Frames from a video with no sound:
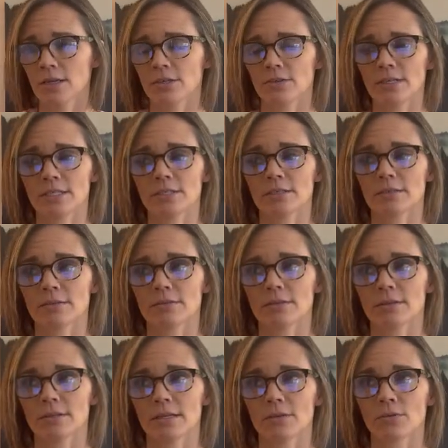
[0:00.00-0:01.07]
you need to
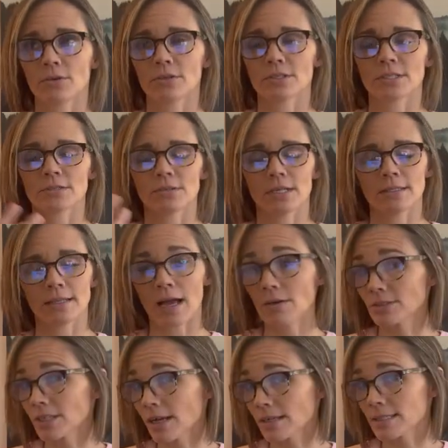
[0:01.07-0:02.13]
in order to allow
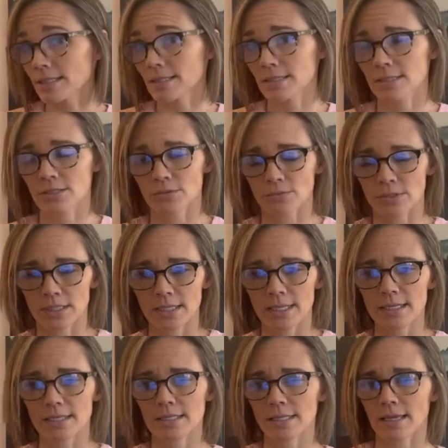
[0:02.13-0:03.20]
toxins to
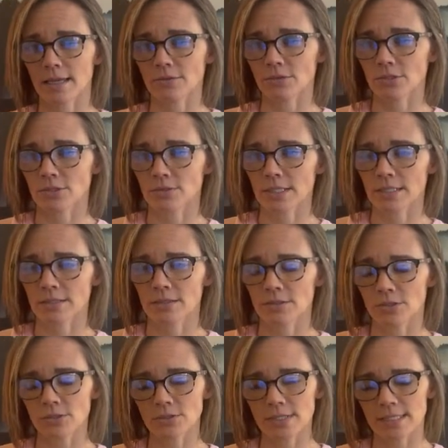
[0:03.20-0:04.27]
release and nutrient
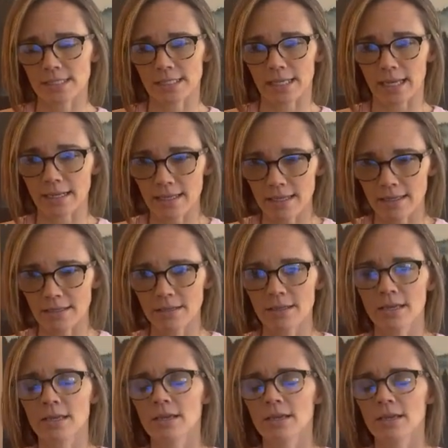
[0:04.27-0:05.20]
nutrients to get in